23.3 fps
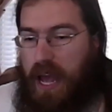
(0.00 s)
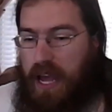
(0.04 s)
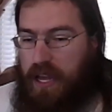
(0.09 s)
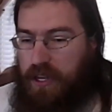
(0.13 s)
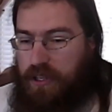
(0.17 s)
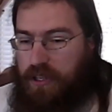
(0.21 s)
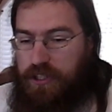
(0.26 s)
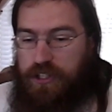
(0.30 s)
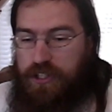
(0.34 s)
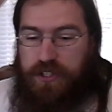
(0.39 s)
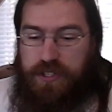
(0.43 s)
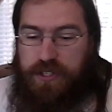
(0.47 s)

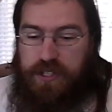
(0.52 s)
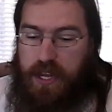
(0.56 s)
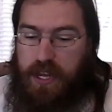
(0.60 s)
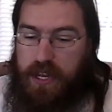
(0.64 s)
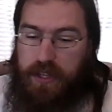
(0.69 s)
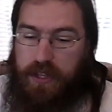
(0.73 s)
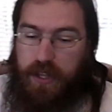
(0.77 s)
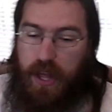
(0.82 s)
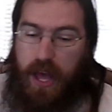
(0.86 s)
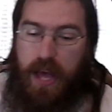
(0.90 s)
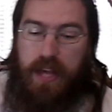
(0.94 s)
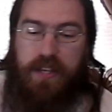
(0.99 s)
and just
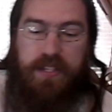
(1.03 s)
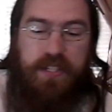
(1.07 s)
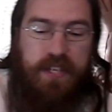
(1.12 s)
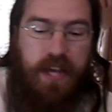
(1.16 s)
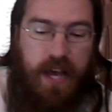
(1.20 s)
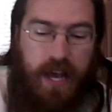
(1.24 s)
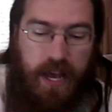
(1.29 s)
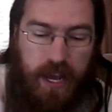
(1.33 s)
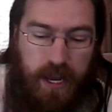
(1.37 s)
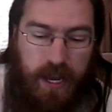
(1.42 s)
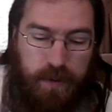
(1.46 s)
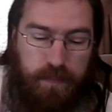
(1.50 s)
like last
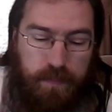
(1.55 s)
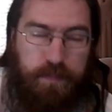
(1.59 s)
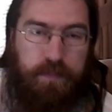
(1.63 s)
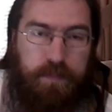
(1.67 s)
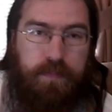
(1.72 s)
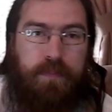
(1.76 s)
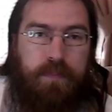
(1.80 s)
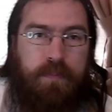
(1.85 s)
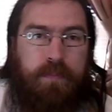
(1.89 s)
time,